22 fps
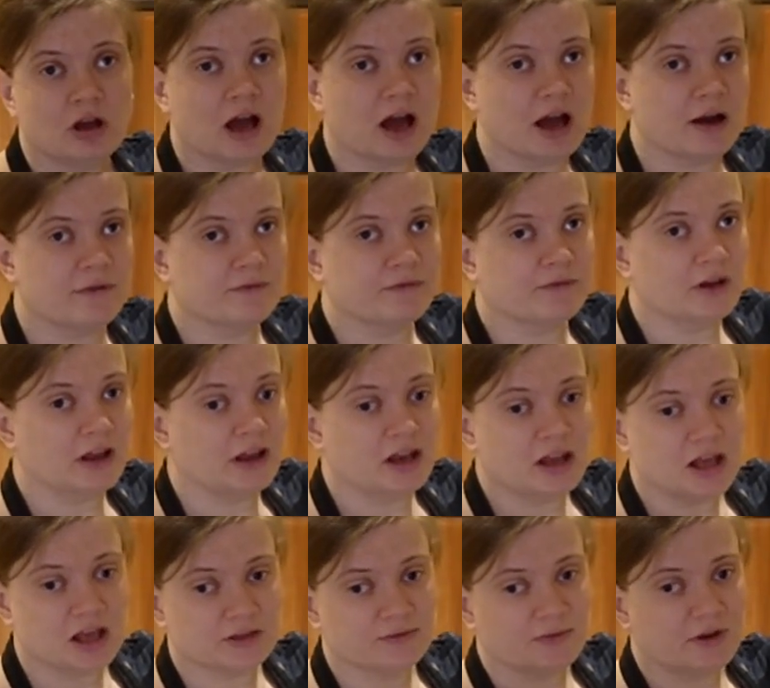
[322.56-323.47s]
have
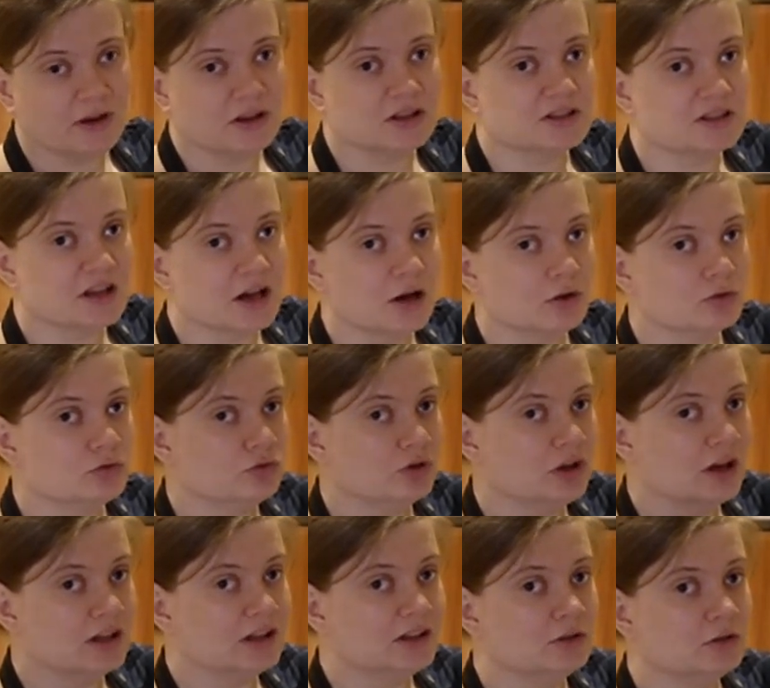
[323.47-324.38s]
any advice how to
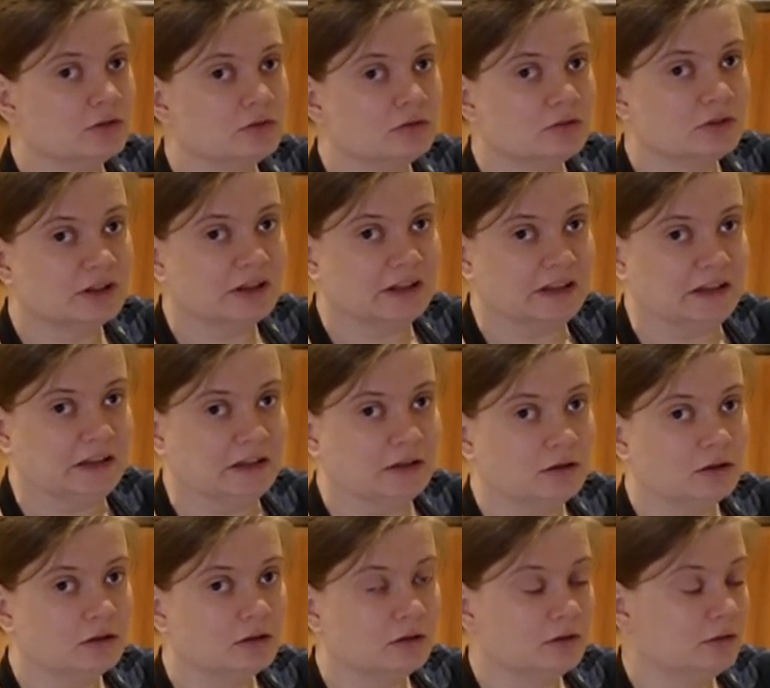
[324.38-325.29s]
get it
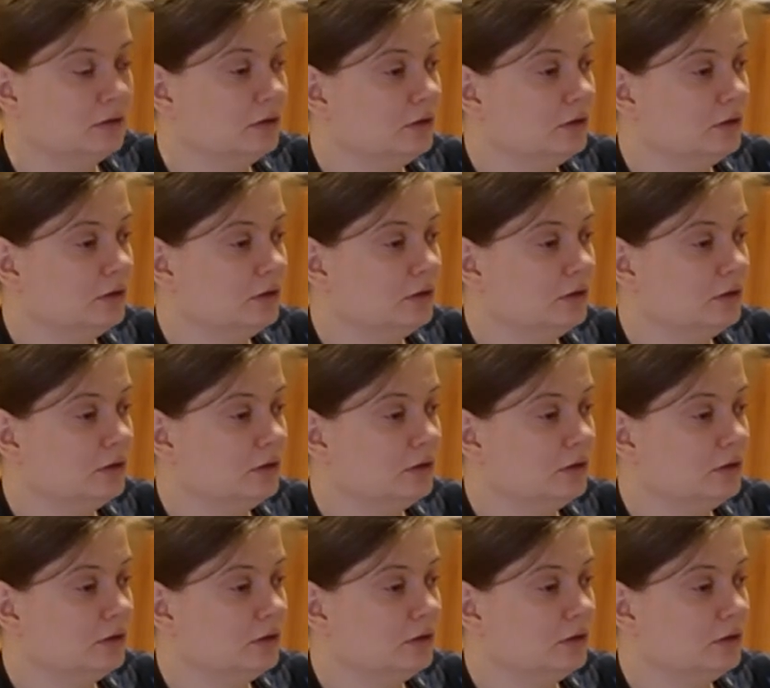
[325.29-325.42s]
cleaner,